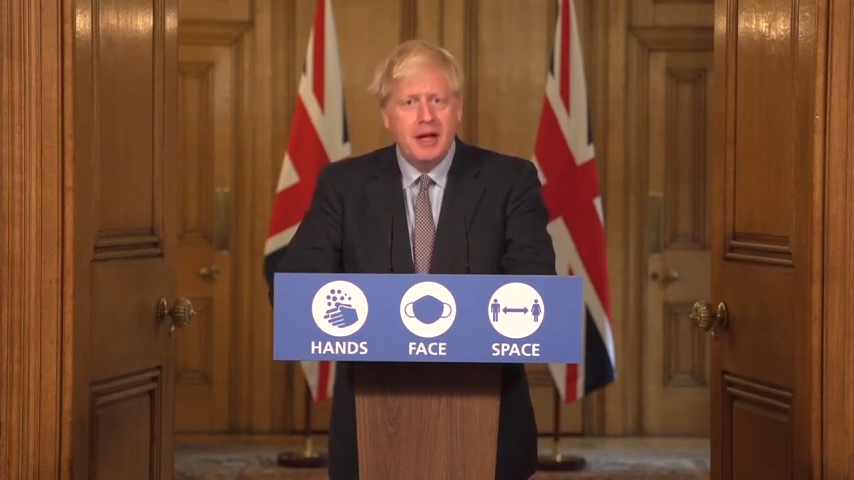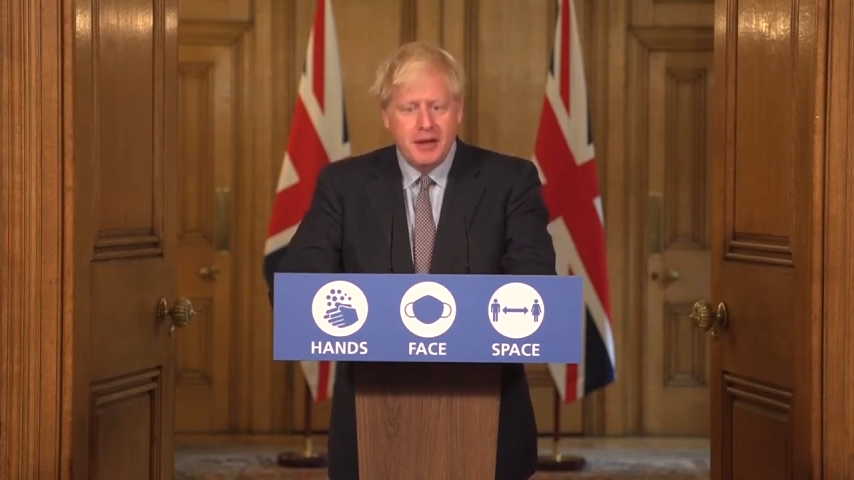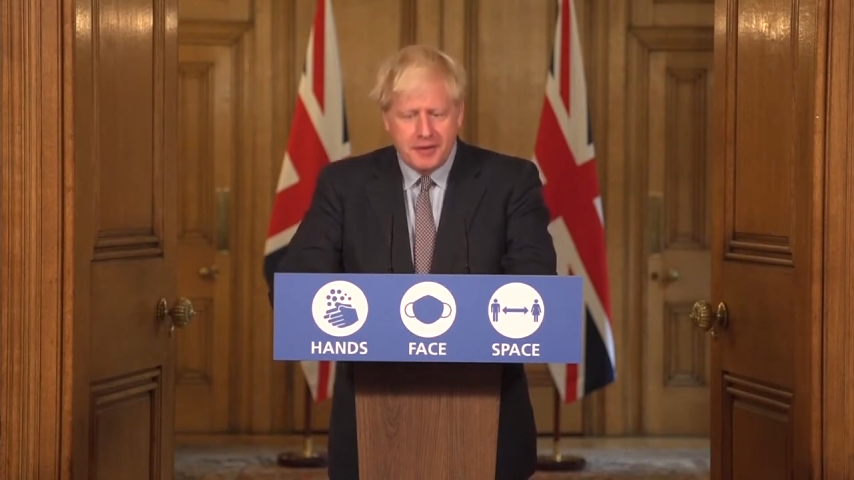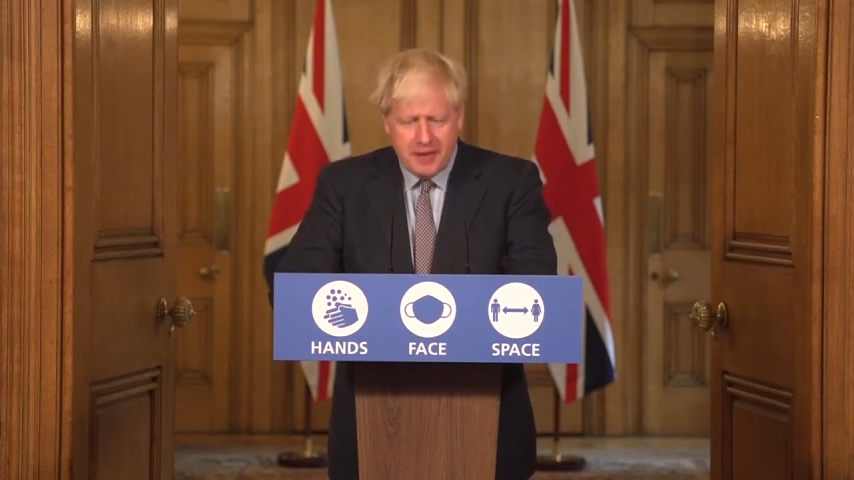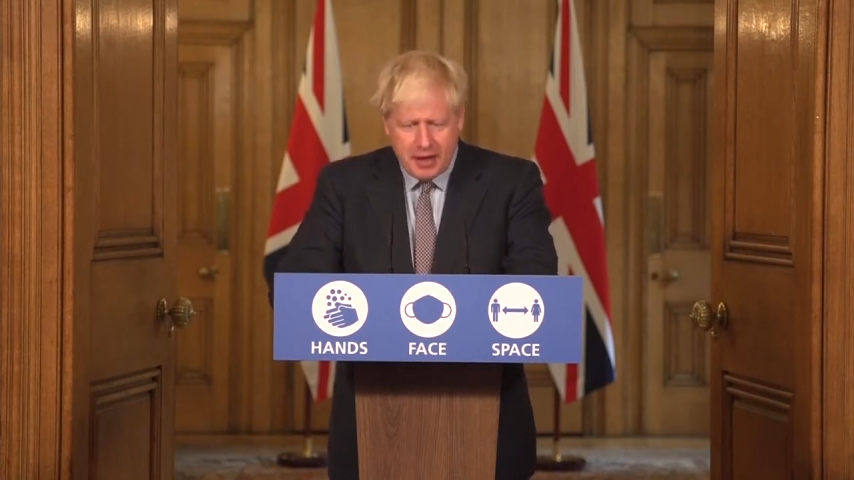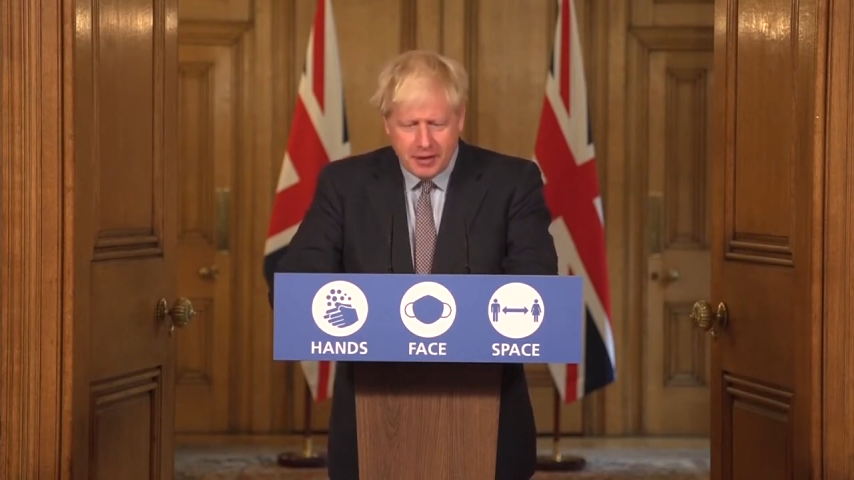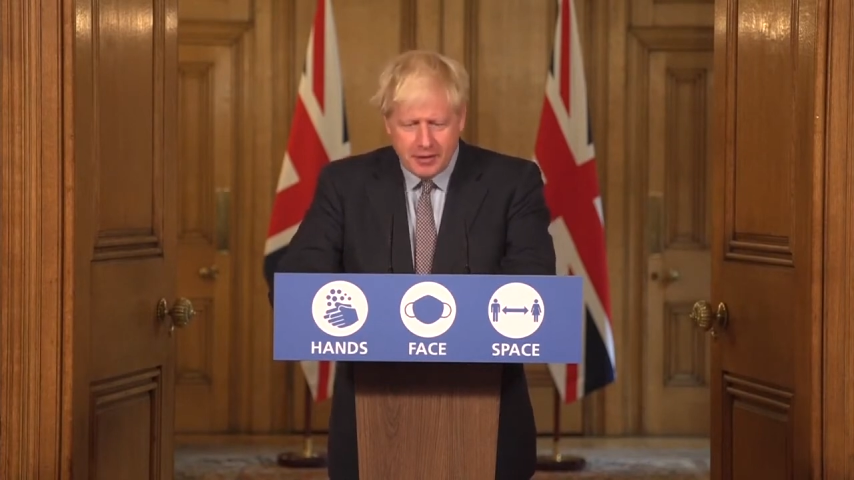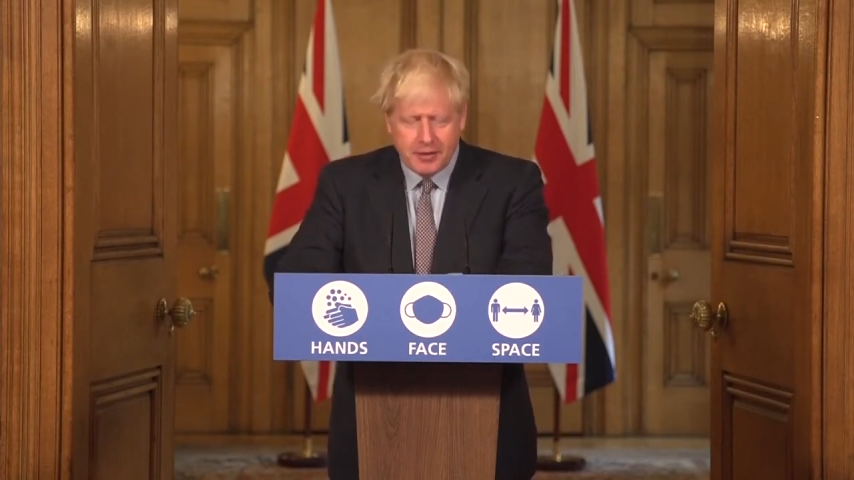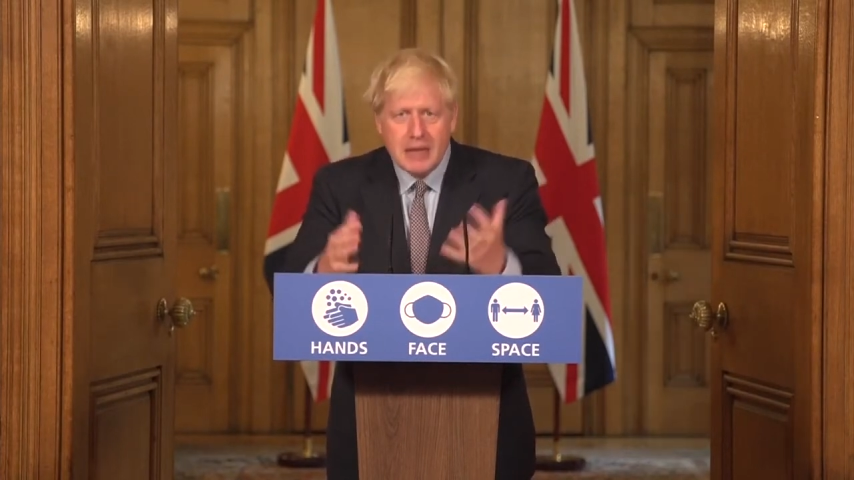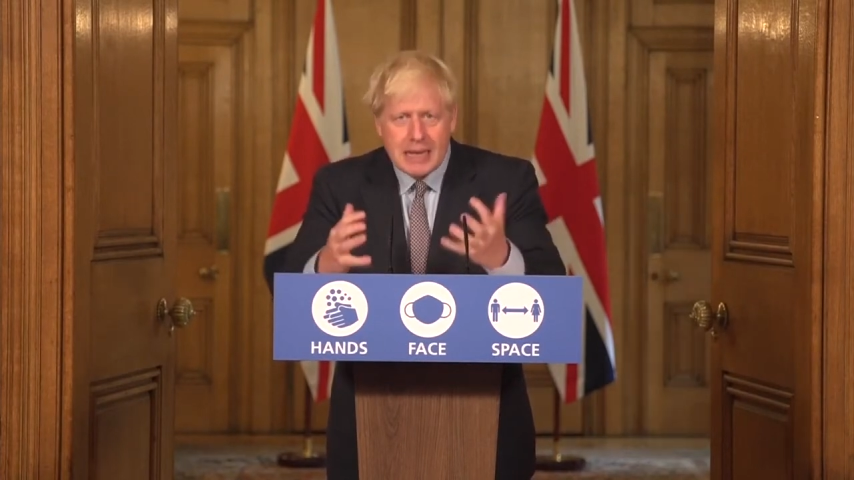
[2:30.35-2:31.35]

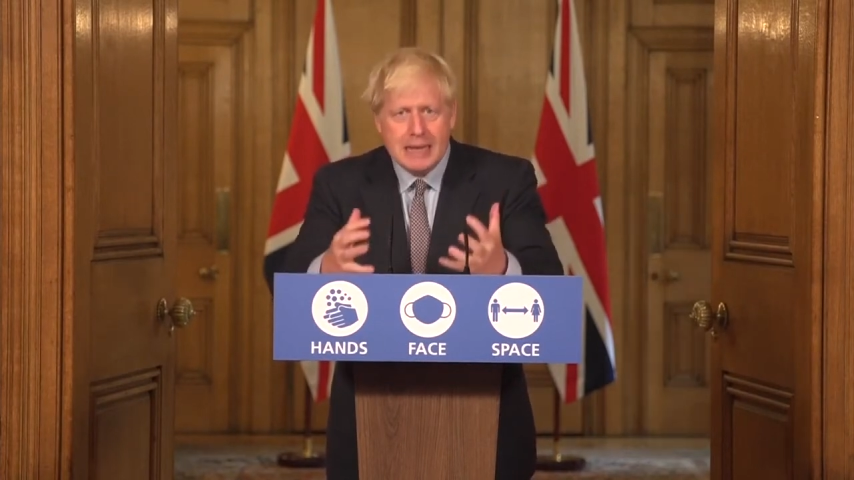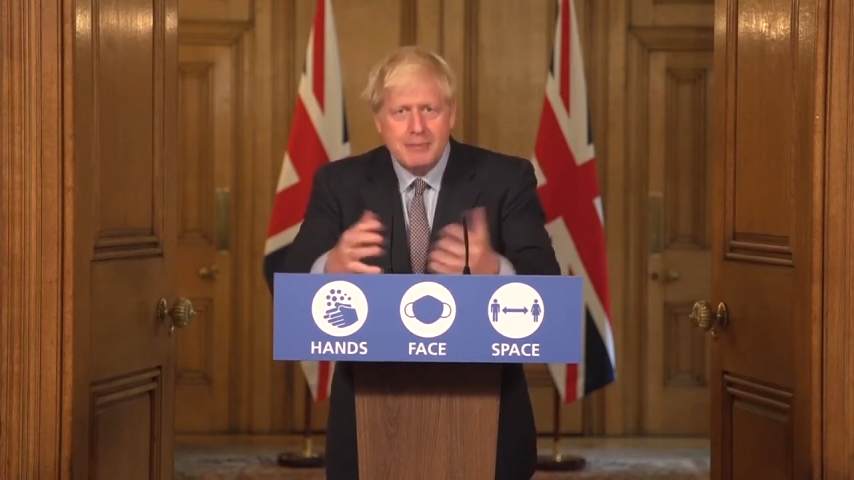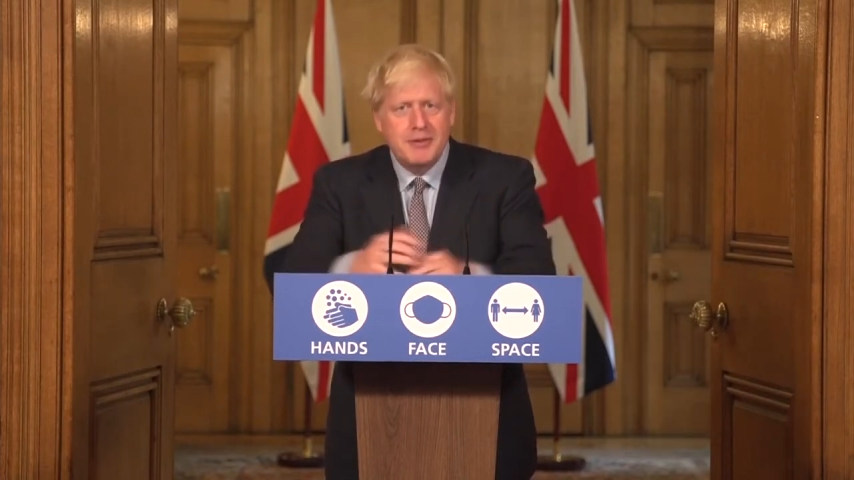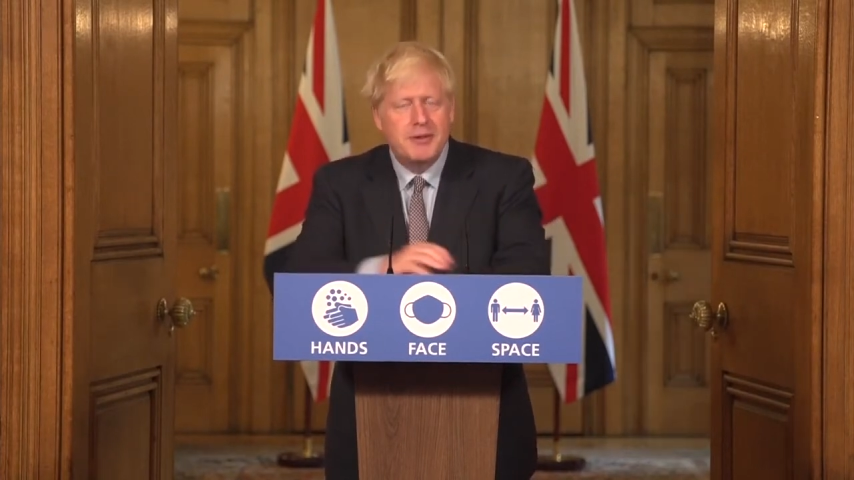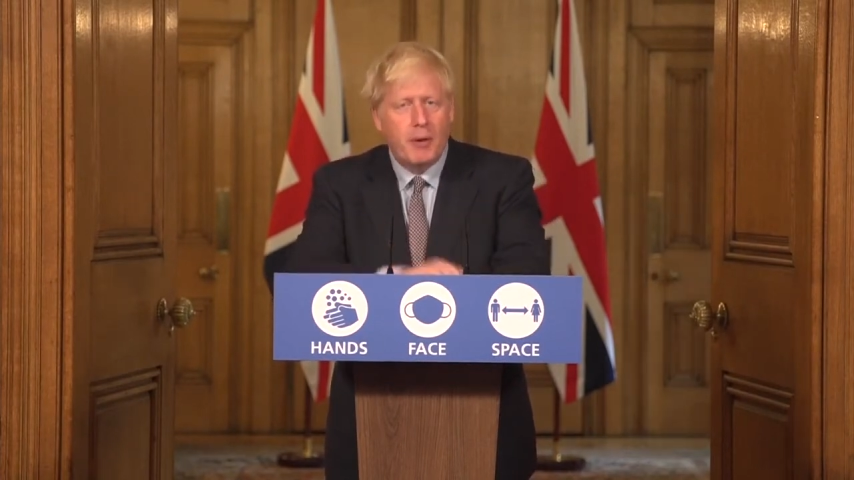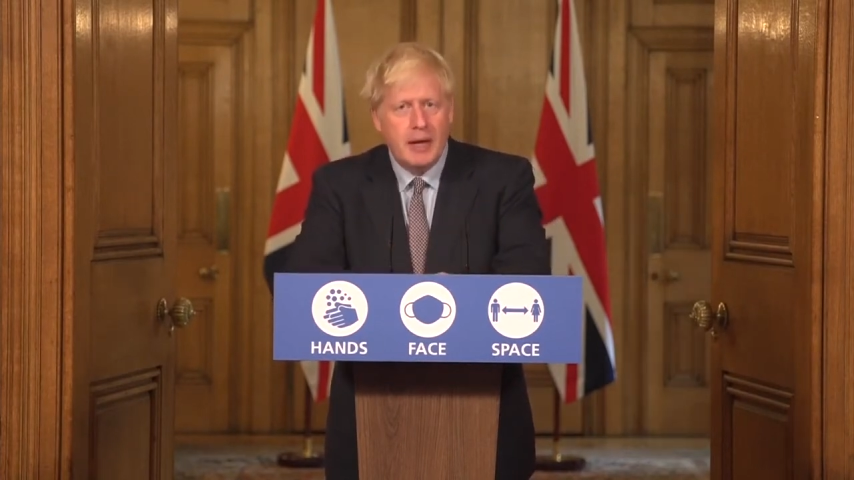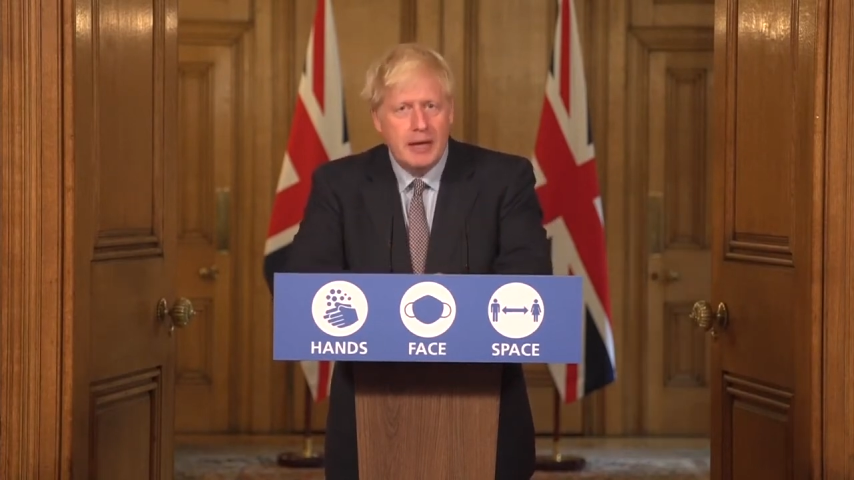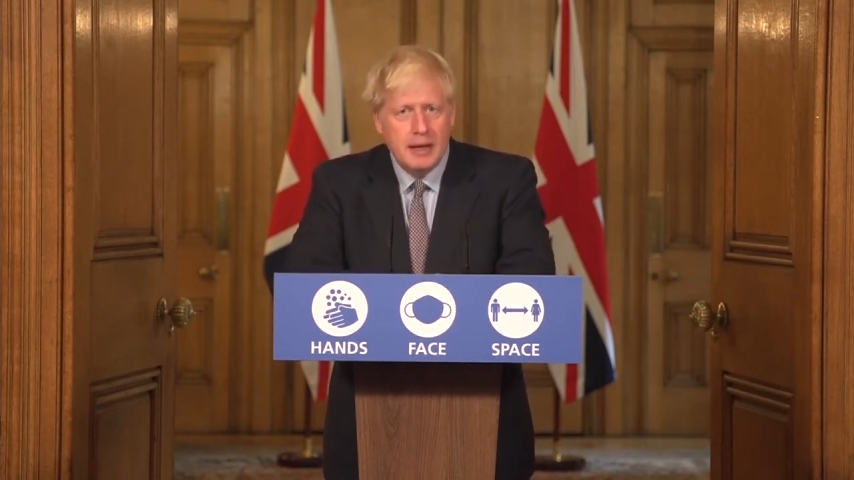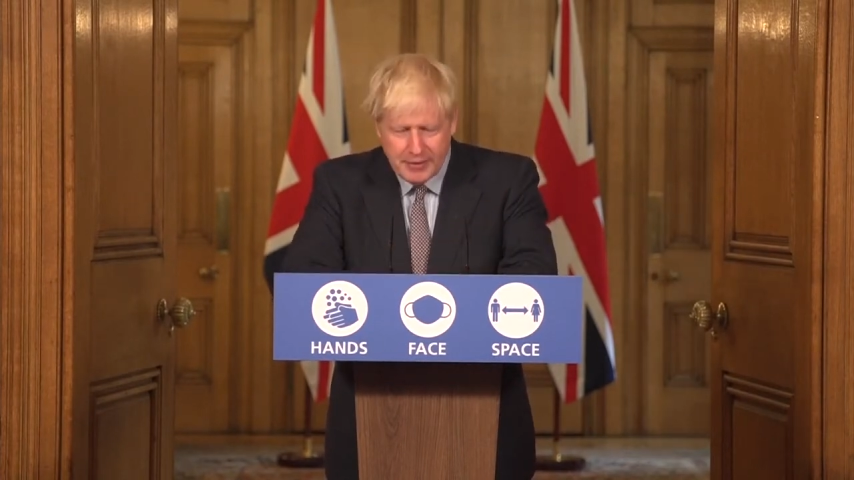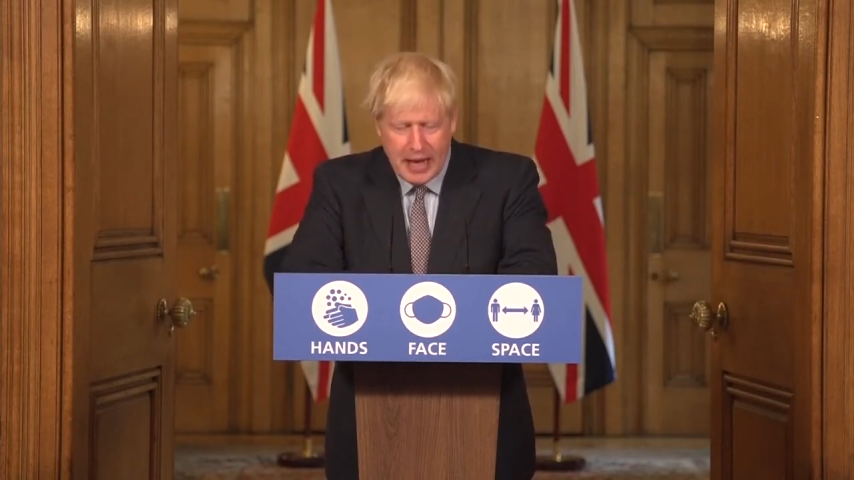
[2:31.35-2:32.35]
Second, I'm
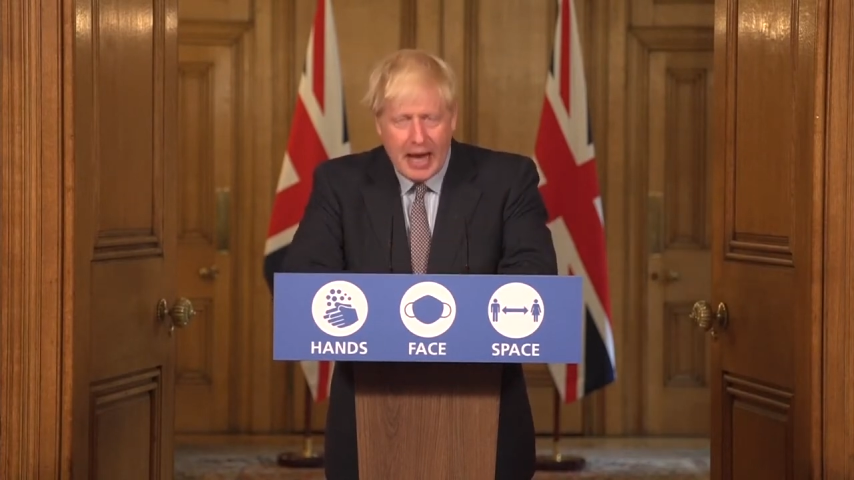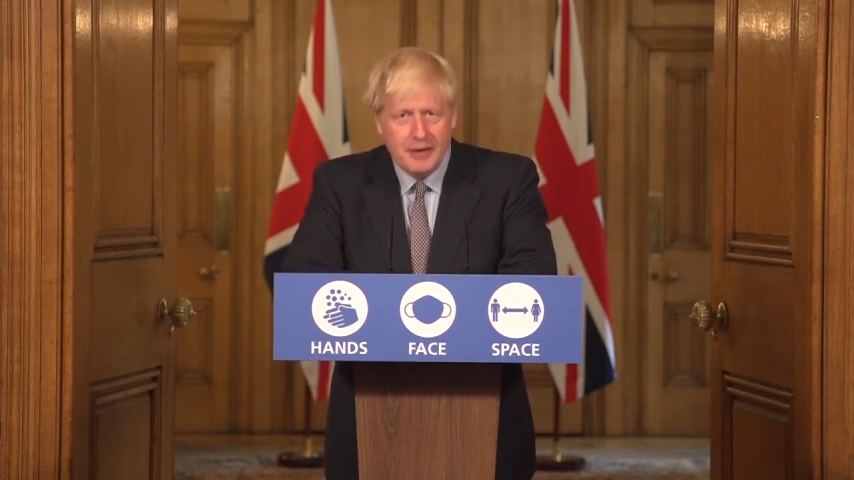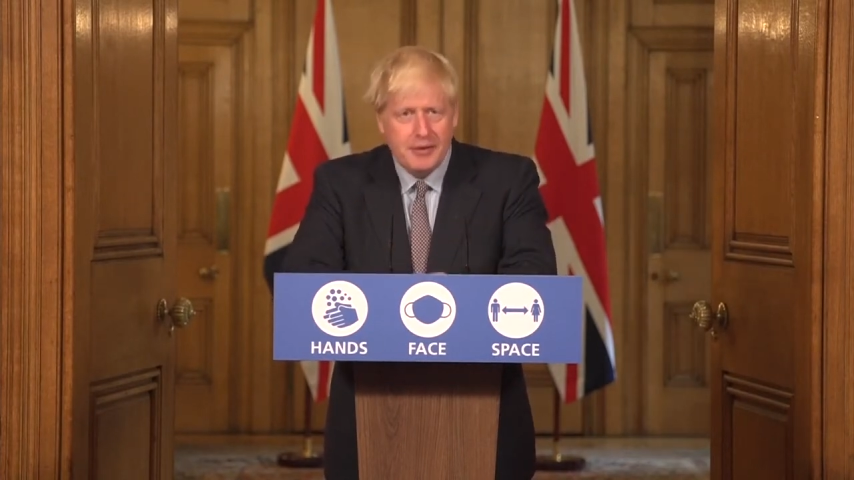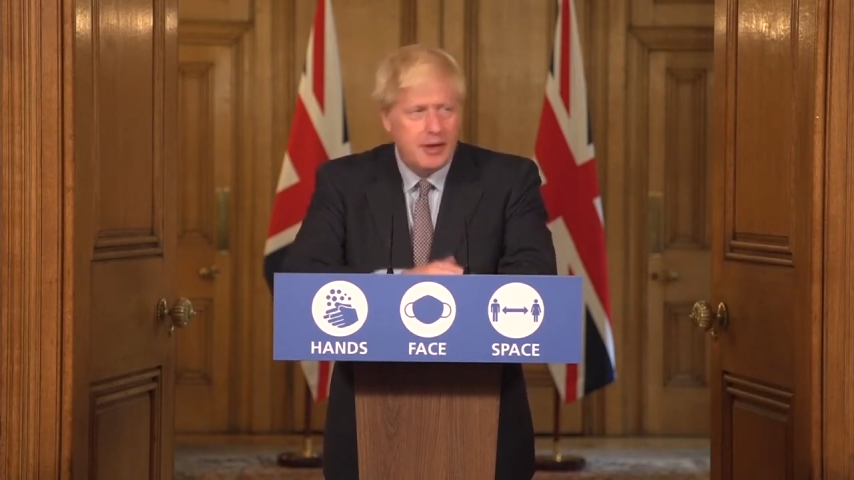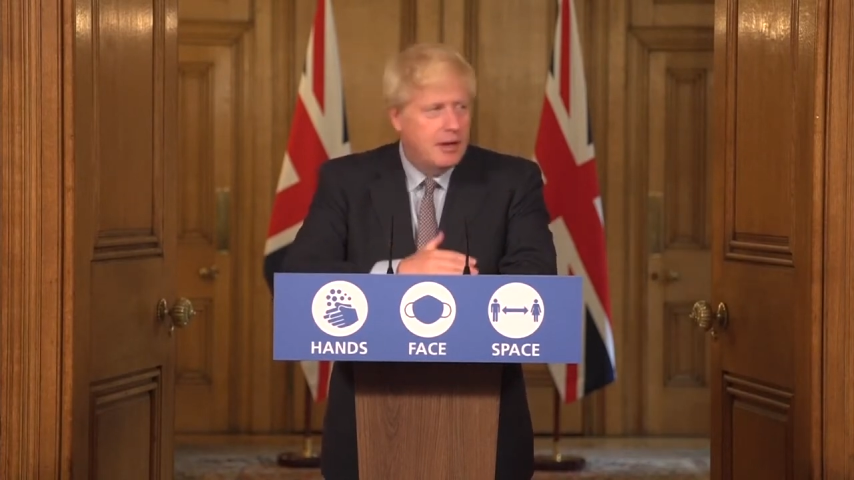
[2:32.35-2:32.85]
sorry, and